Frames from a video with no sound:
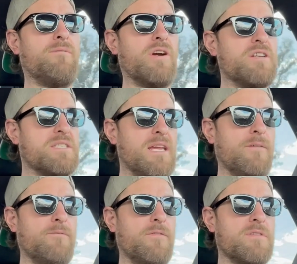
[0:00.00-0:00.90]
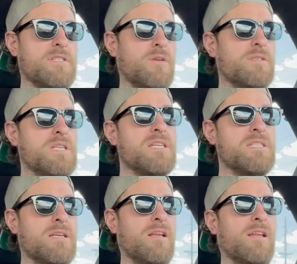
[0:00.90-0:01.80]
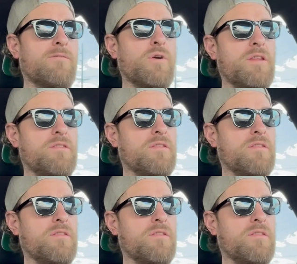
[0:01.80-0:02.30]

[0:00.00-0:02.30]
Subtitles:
very stiff, so it's easy to live with,